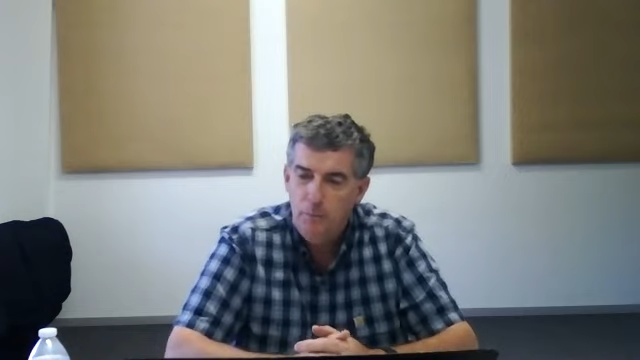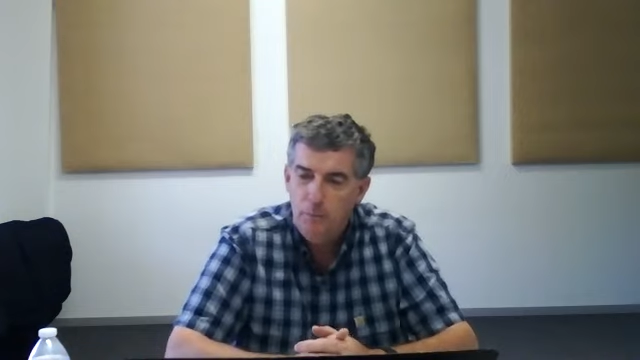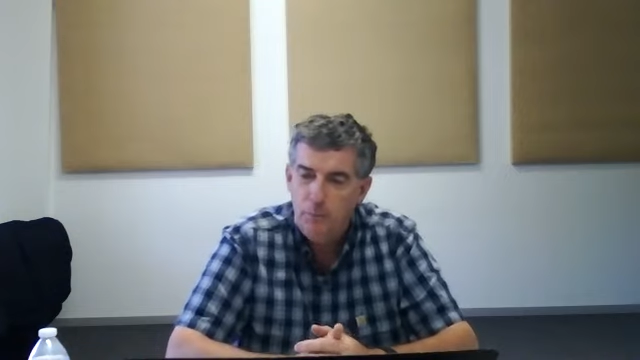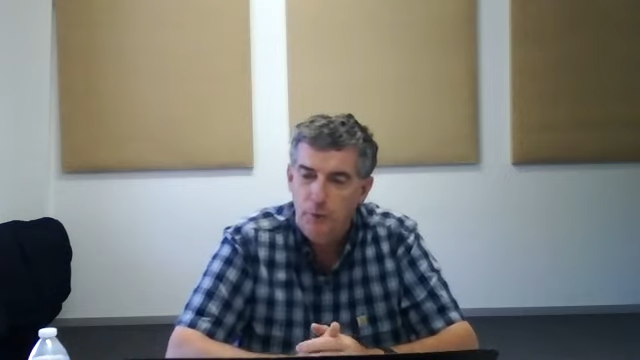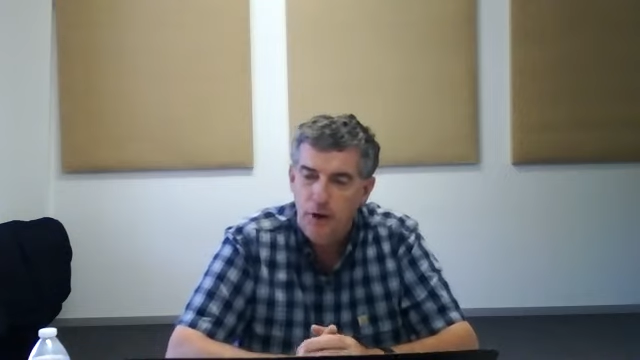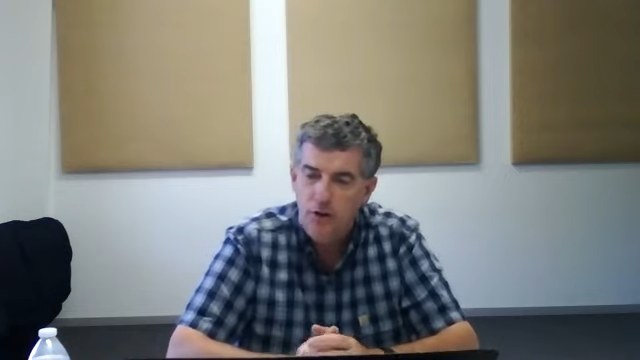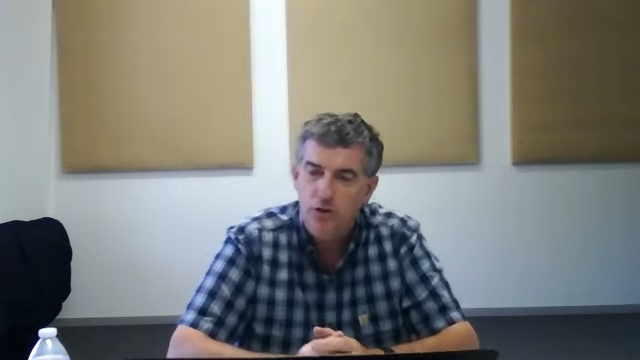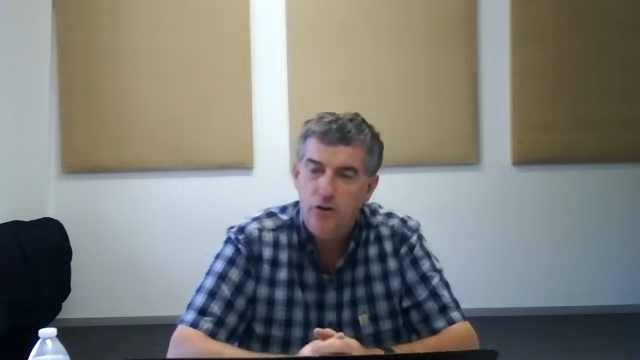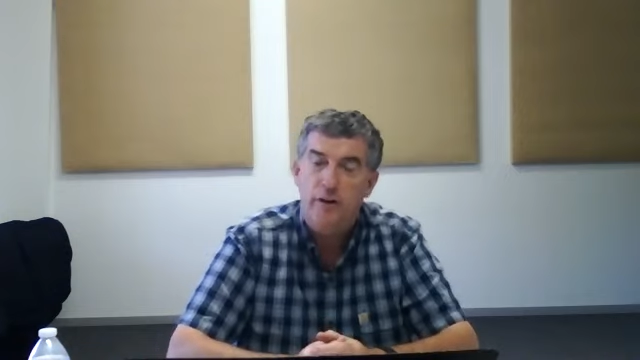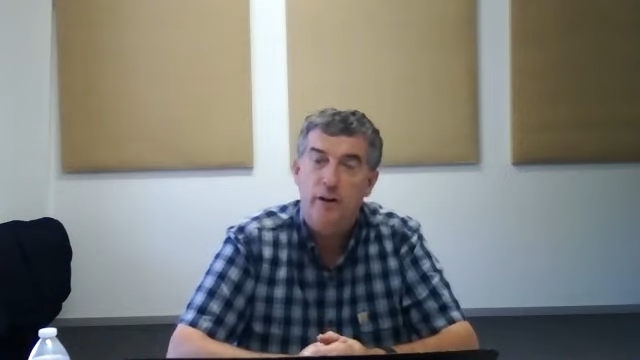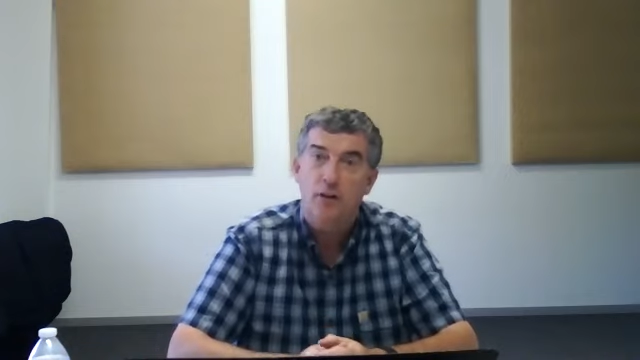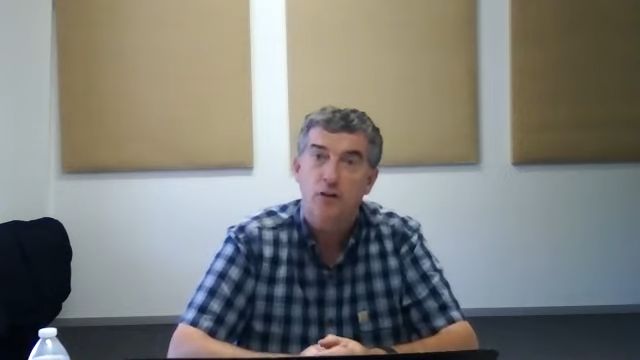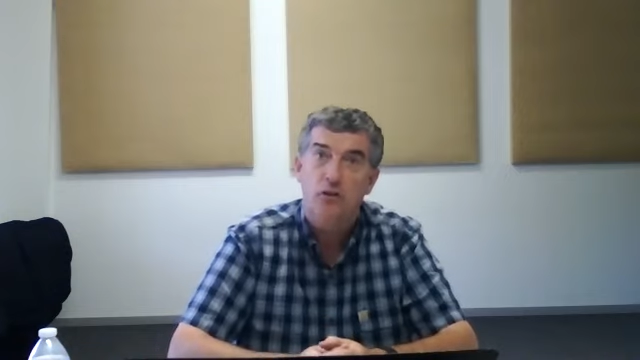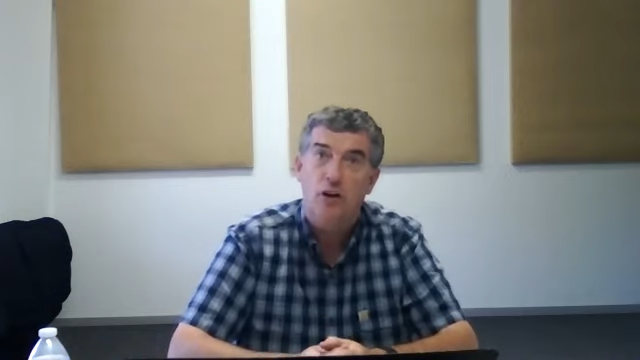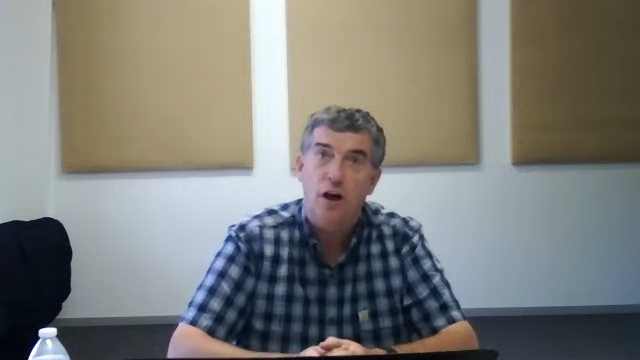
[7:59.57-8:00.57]
preaching
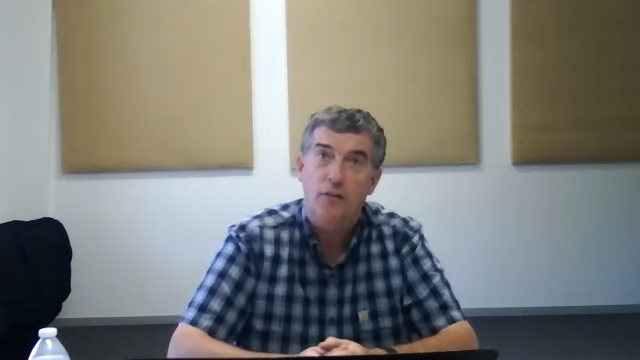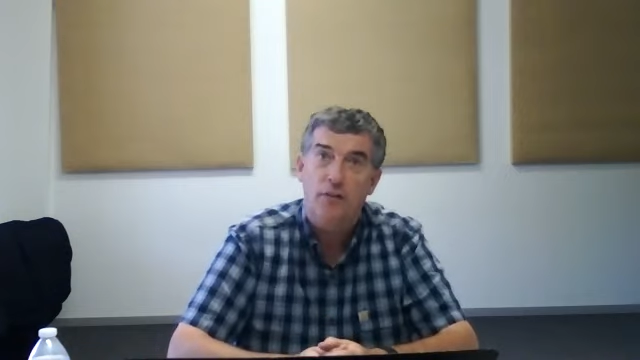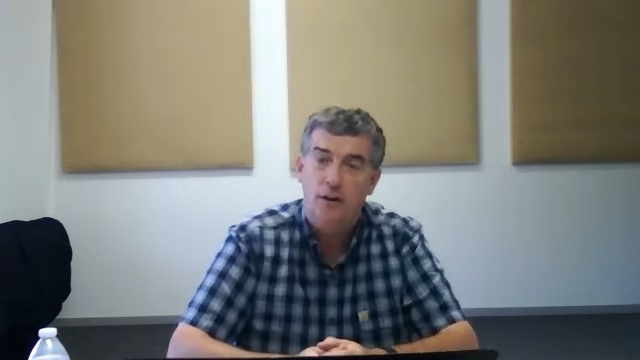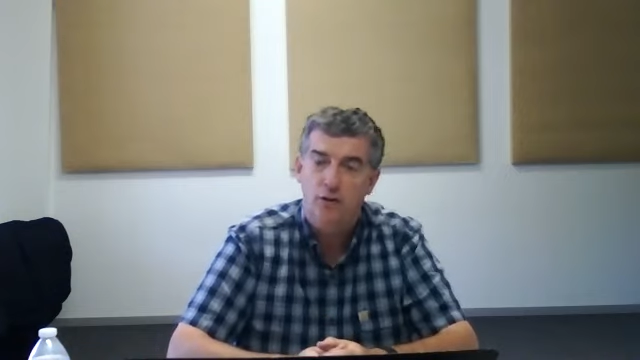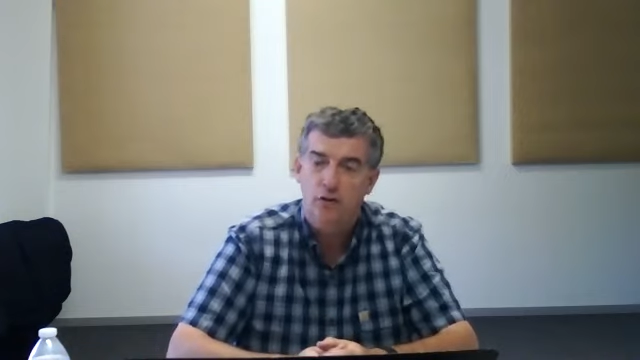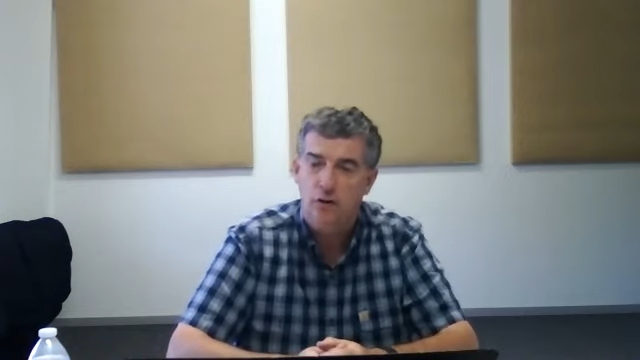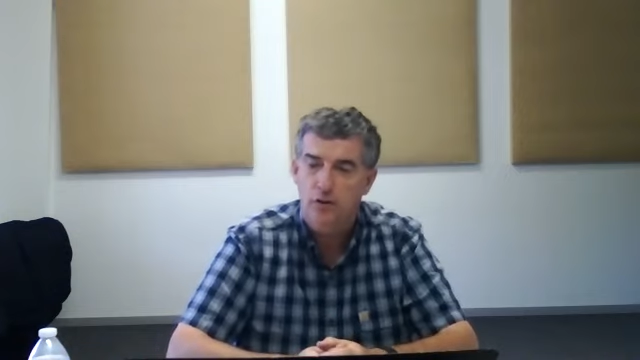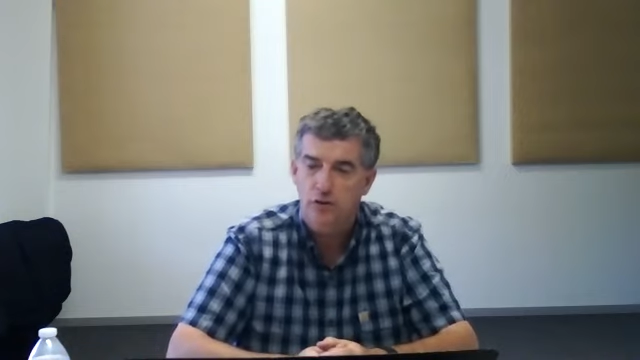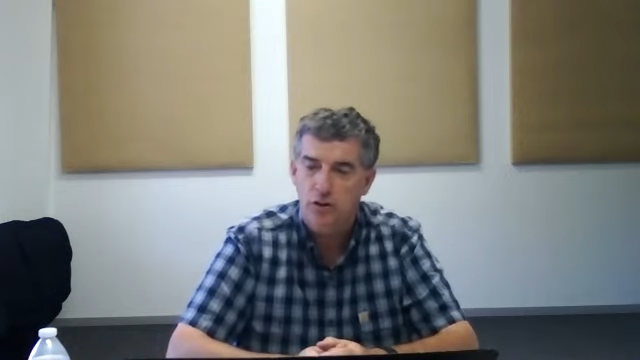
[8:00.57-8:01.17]
at Southeastern